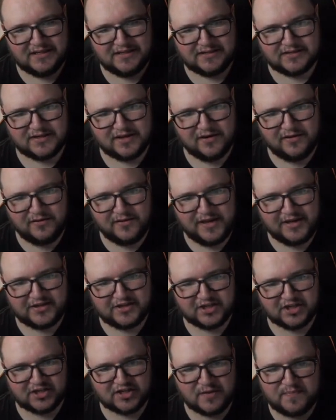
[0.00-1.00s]
So
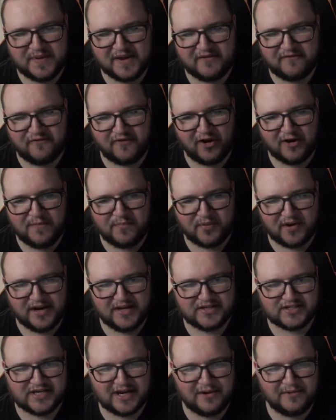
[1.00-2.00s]
it's just a big fight
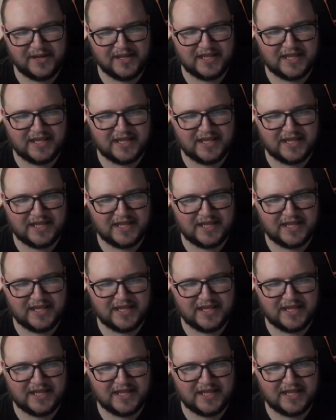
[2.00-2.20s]
breaks out.